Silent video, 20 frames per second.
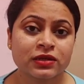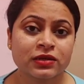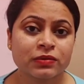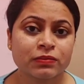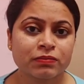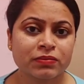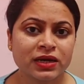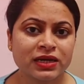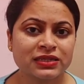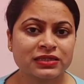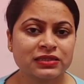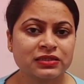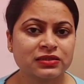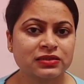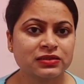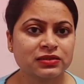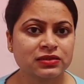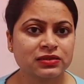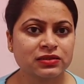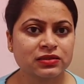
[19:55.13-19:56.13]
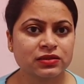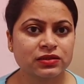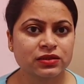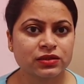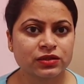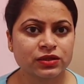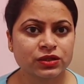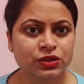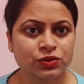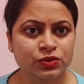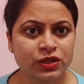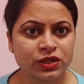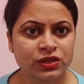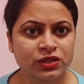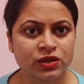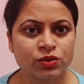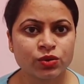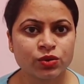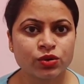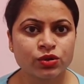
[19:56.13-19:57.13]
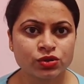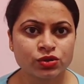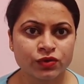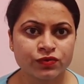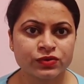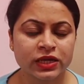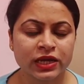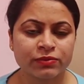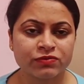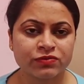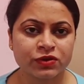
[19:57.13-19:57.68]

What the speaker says: But during the course of time,